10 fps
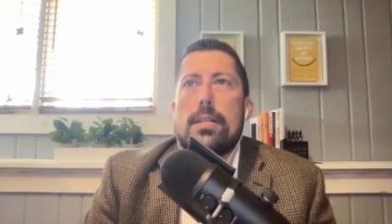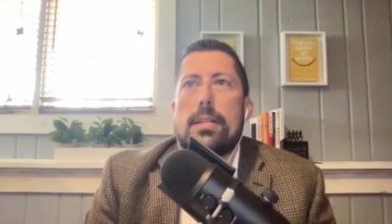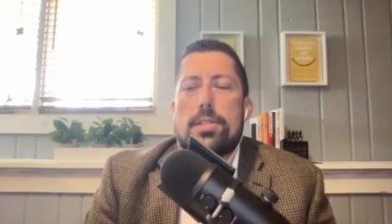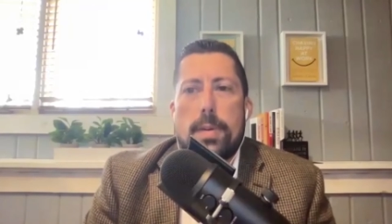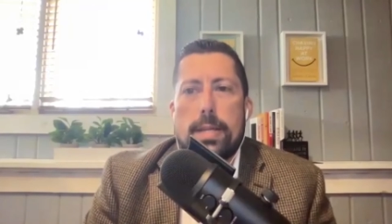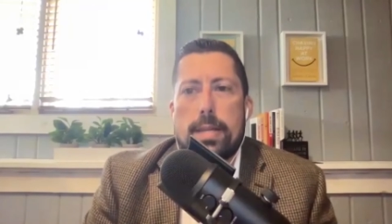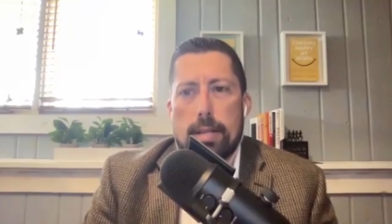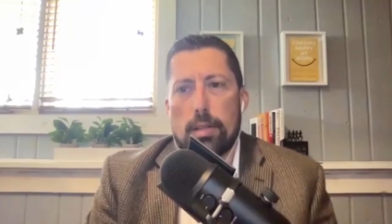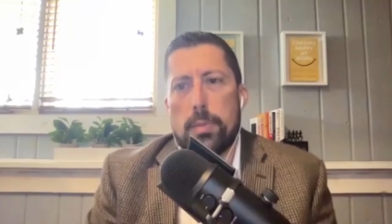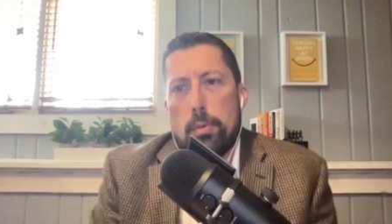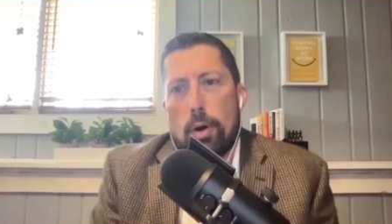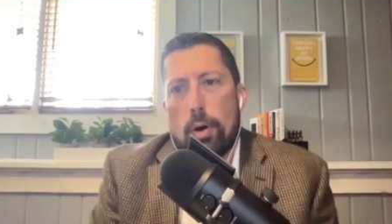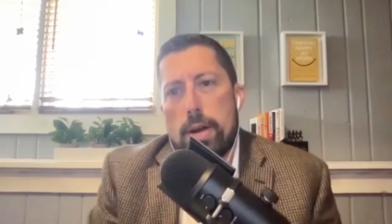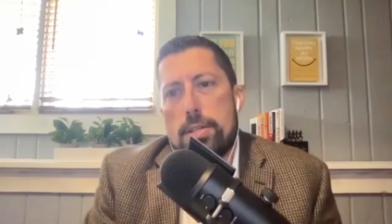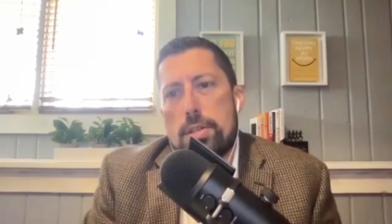us talk about that a little bit more,
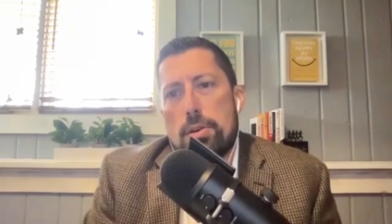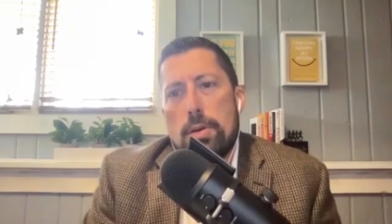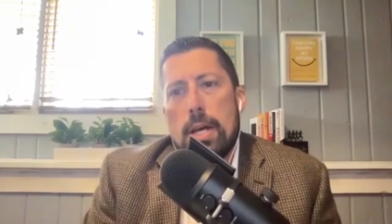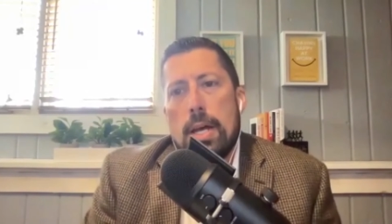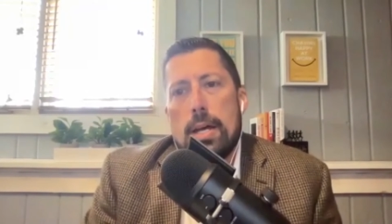right? So.